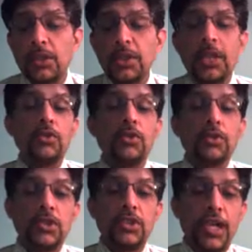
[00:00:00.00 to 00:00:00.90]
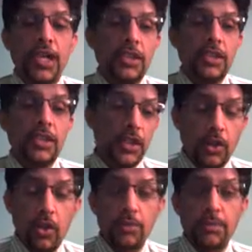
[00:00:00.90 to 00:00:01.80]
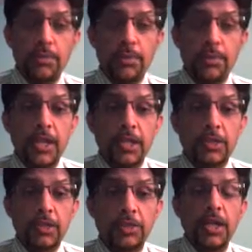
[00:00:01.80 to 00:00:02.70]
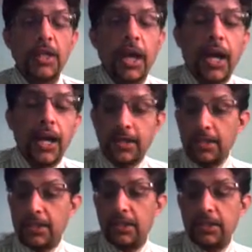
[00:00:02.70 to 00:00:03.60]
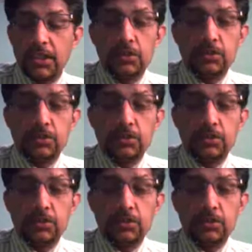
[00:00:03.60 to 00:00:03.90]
that he was there at the wicket along with Babar Azam, and things were